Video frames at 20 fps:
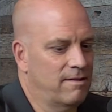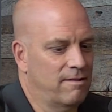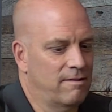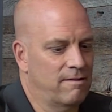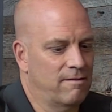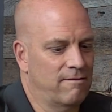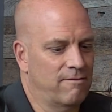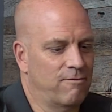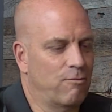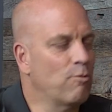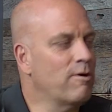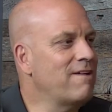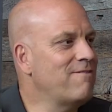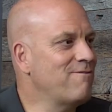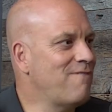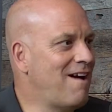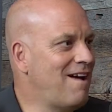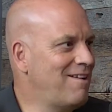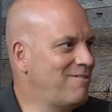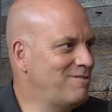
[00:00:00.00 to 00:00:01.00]

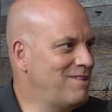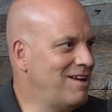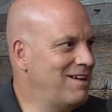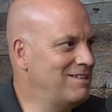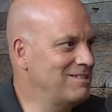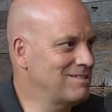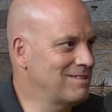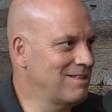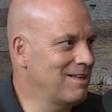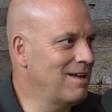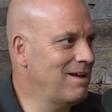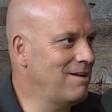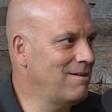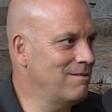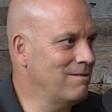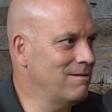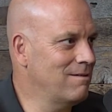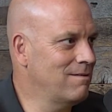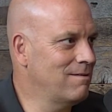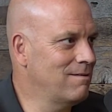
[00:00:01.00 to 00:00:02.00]
45 days
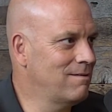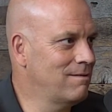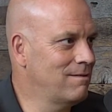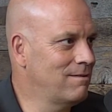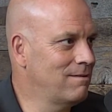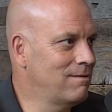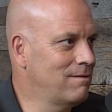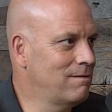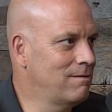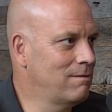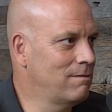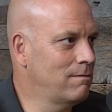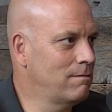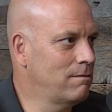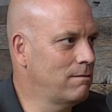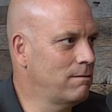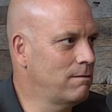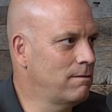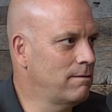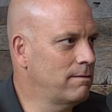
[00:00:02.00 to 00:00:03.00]
later,
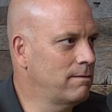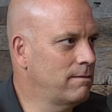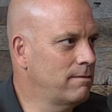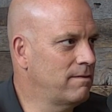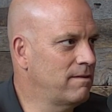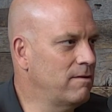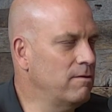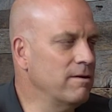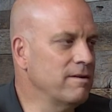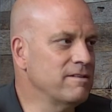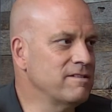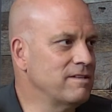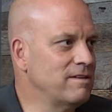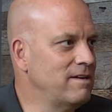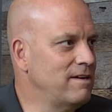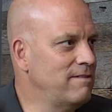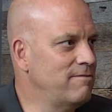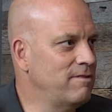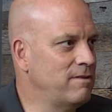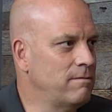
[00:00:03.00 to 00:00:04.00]

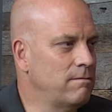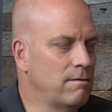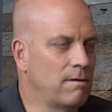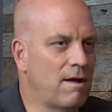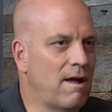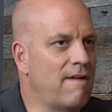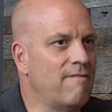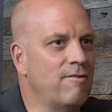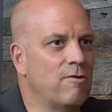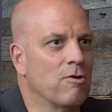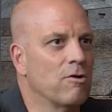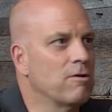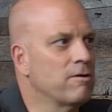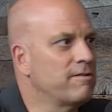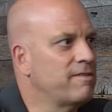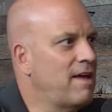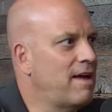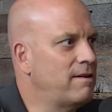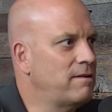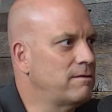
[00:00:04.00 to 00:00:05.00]
I haven't heard
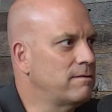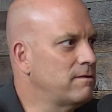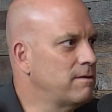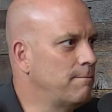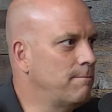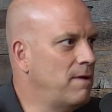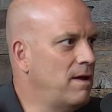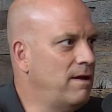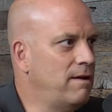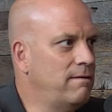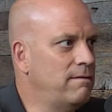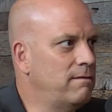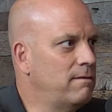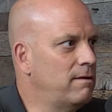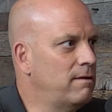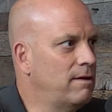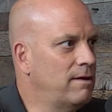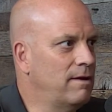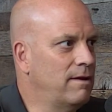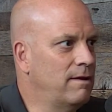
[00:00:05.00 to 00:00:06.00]
that debate
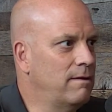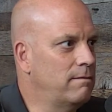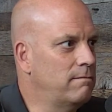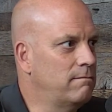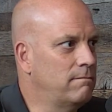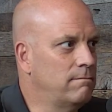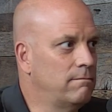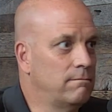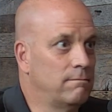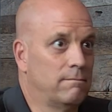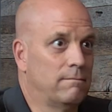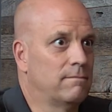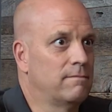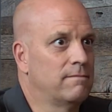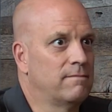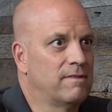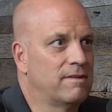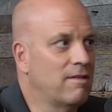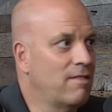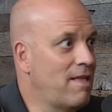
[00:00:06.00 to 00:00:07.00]
in
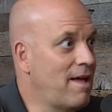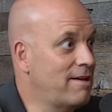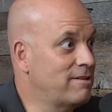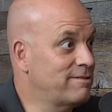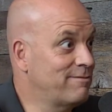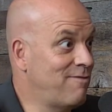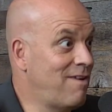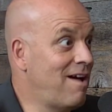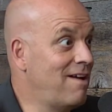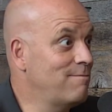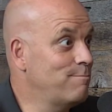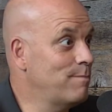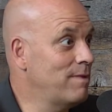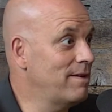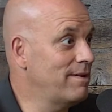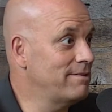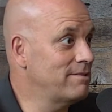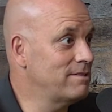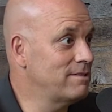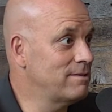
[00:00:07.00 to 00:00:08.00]
the last 5
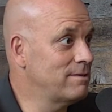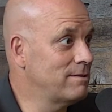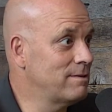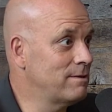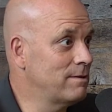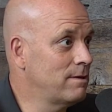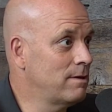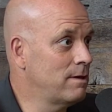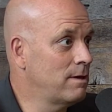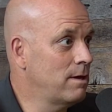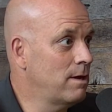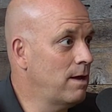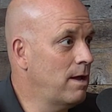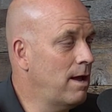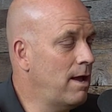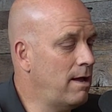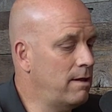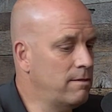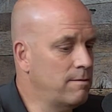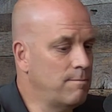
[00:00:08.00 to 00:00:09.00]
months.
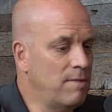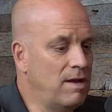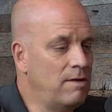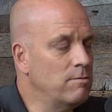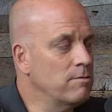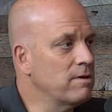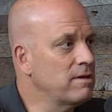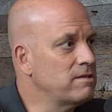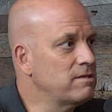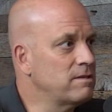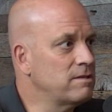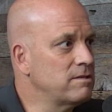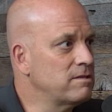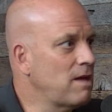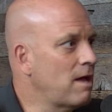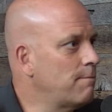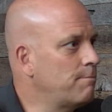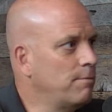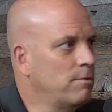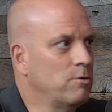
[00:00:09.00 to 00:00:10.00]
And the main reason is
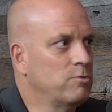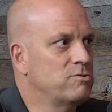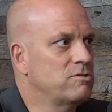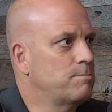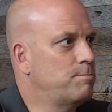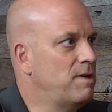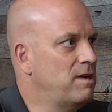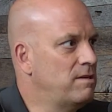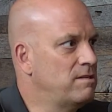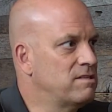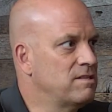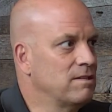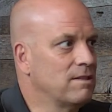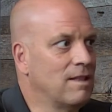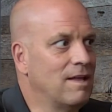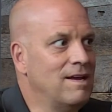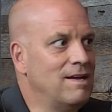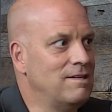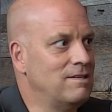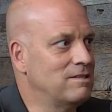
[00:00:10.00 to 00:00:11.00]
upload speeds and
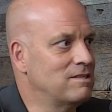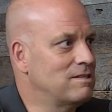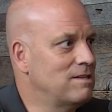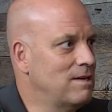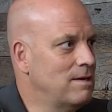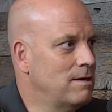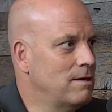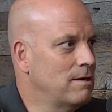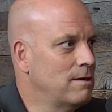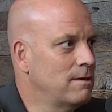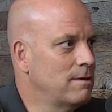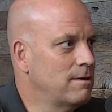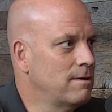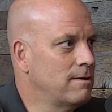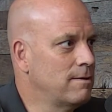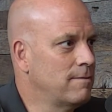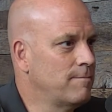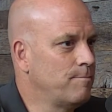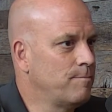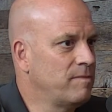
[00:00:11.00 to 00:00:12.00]
latency.
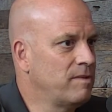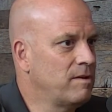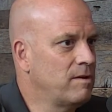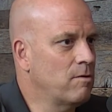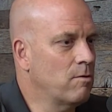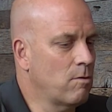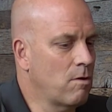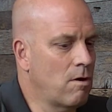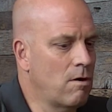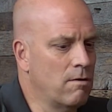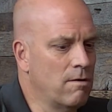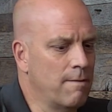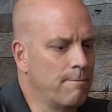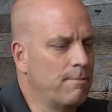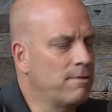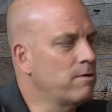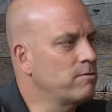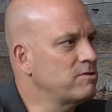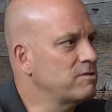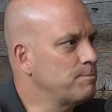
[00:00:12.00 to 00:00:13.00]
Our
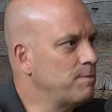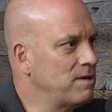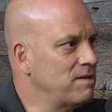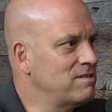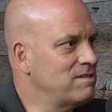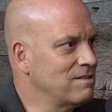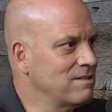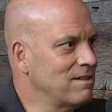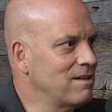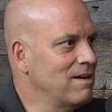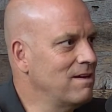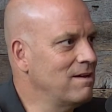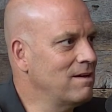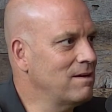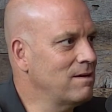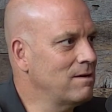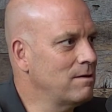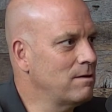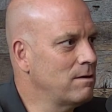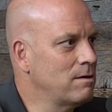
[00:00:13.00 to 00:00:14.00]
upload speeds in
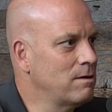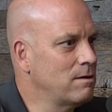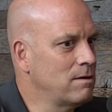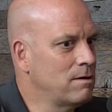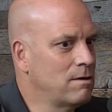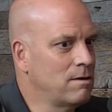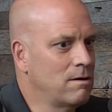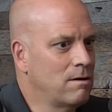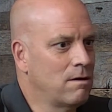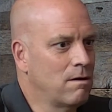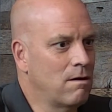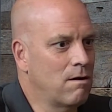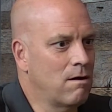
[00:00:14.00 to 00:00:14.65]
Lincoln are